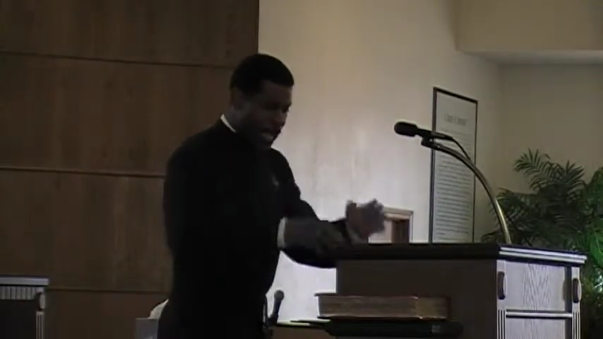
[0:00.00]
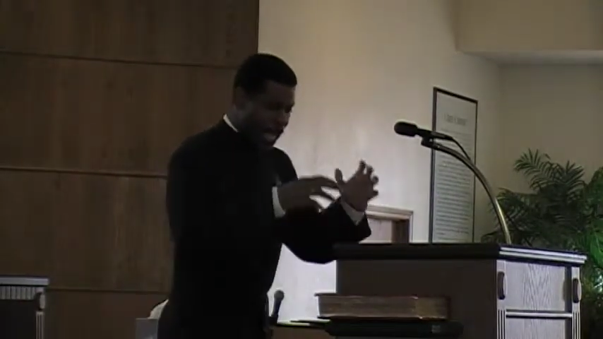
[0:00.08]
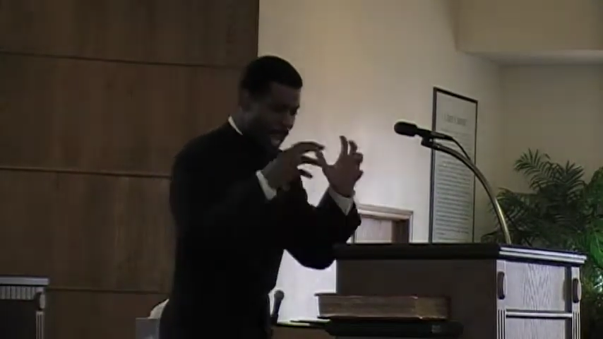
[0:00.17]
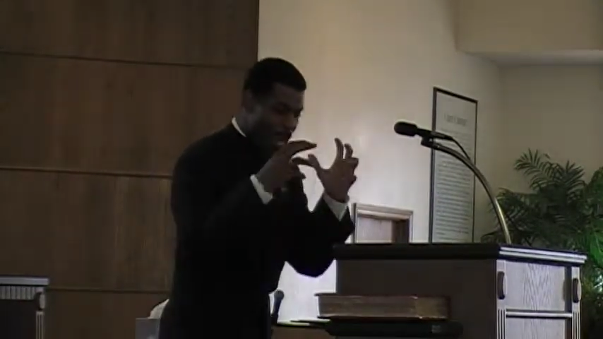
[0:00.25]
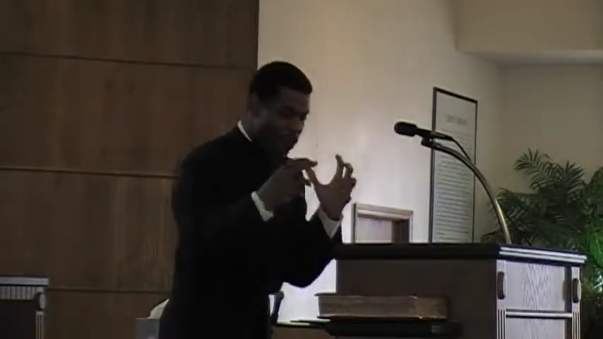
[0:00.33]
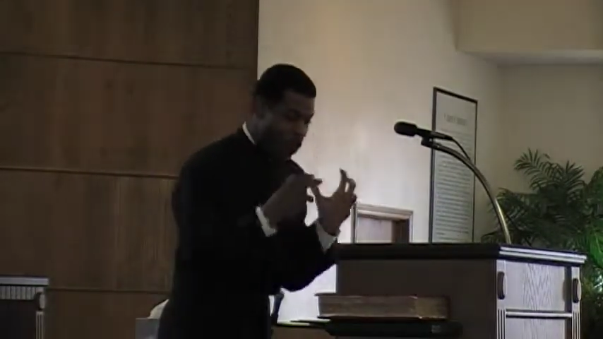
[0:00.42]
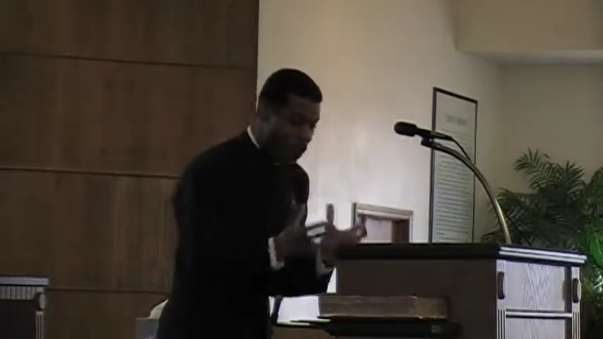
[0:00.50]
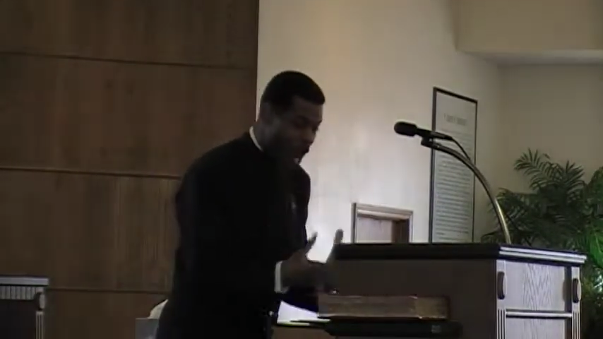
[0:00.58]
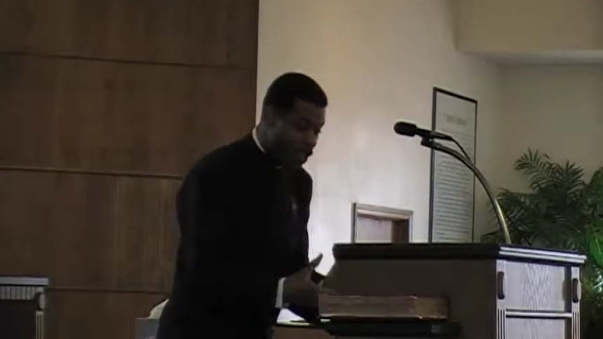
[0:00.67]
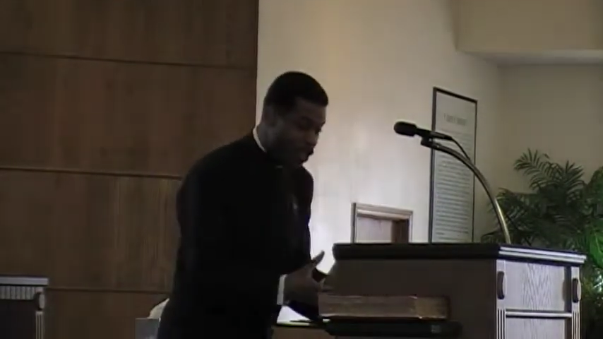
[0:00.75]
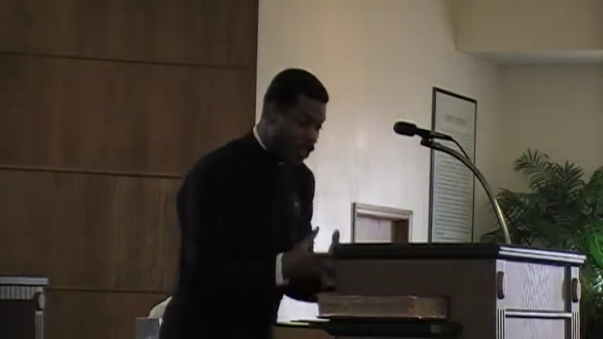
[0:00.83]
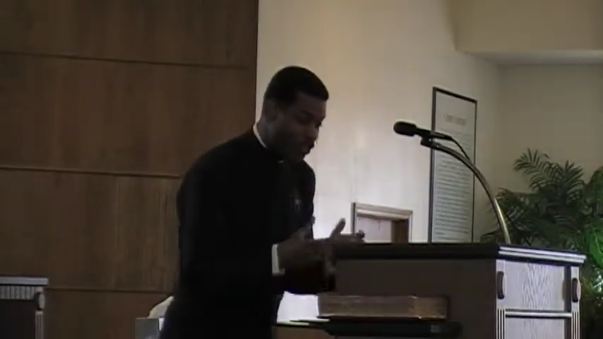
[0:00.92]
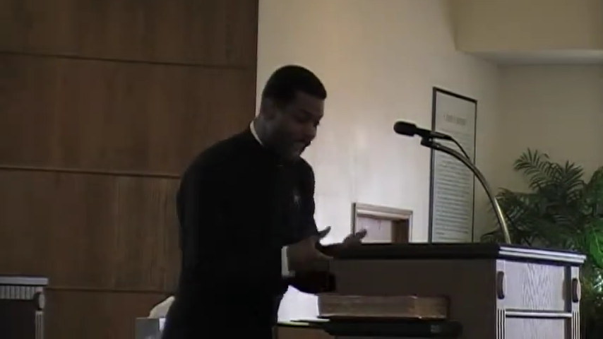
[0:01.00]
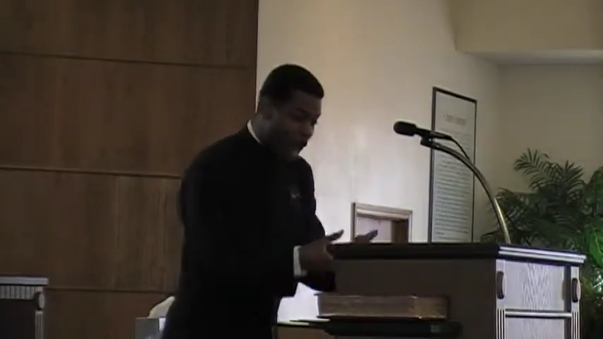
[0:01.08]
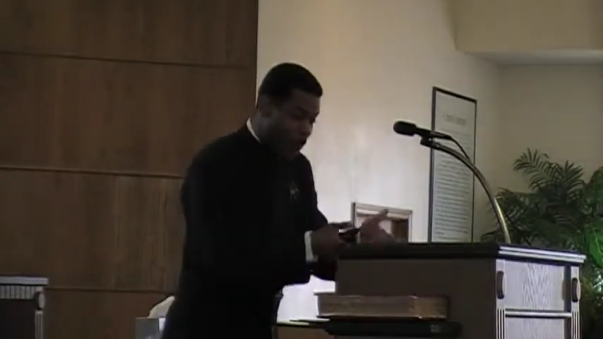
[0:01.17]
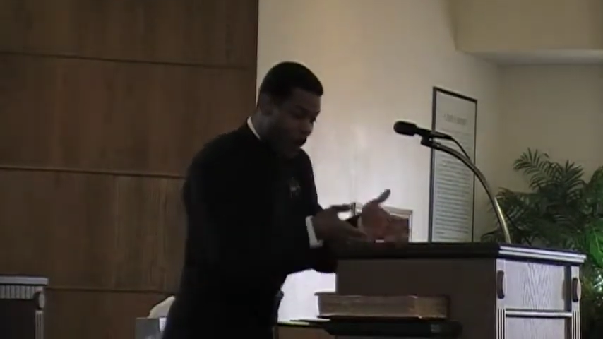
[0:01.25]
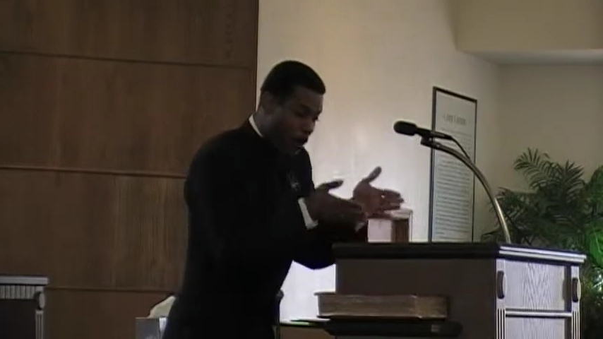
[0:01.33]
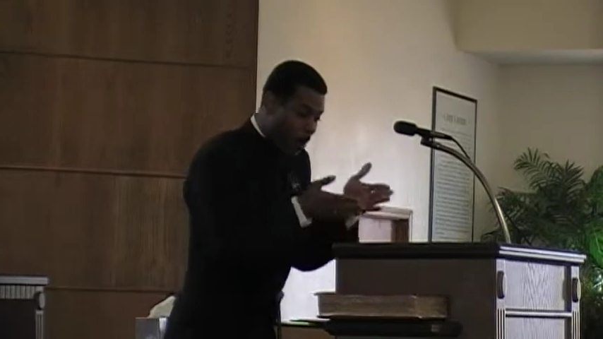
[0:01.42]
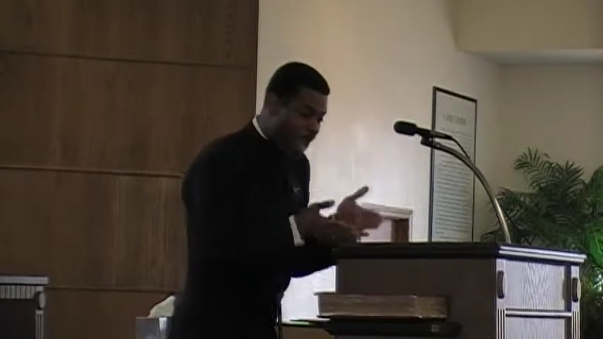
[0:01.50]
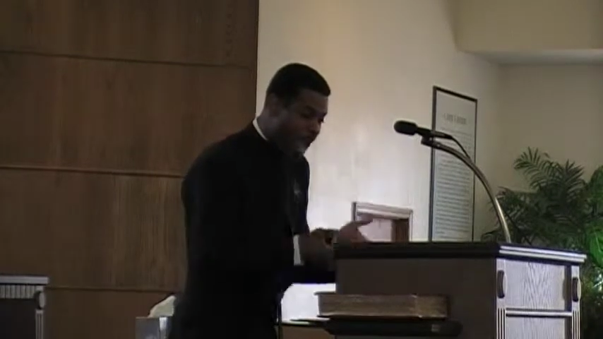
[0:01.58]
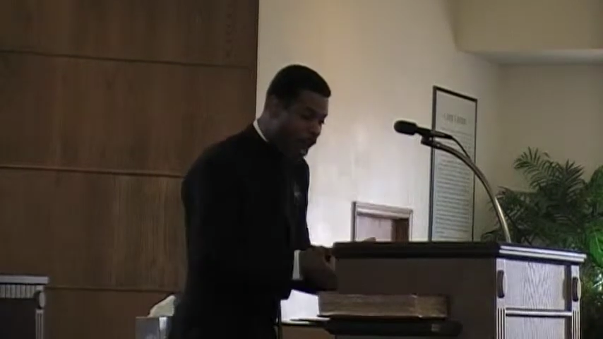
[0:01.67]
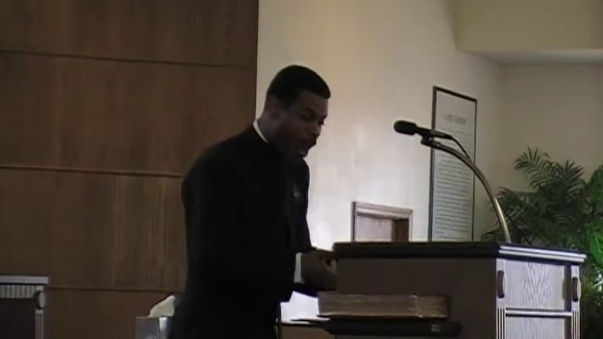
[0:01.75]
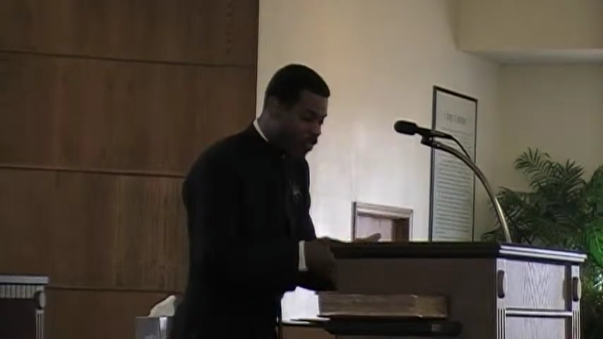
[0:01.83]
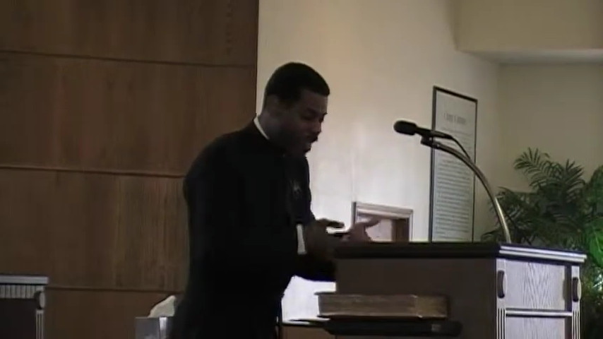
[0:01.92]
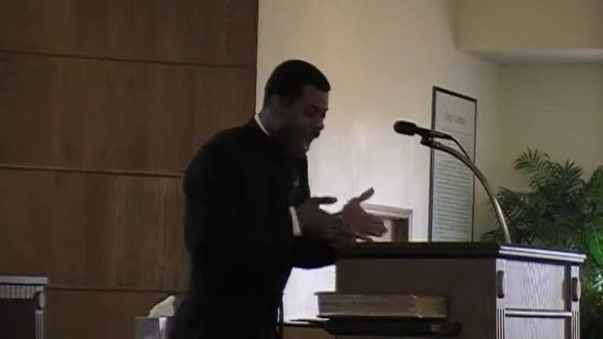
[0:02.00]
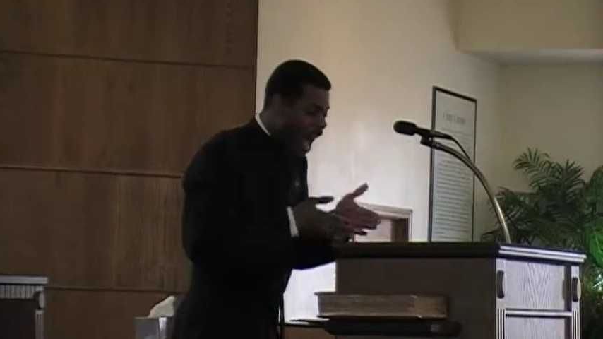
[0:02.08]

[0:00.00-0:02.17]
in which they prepared the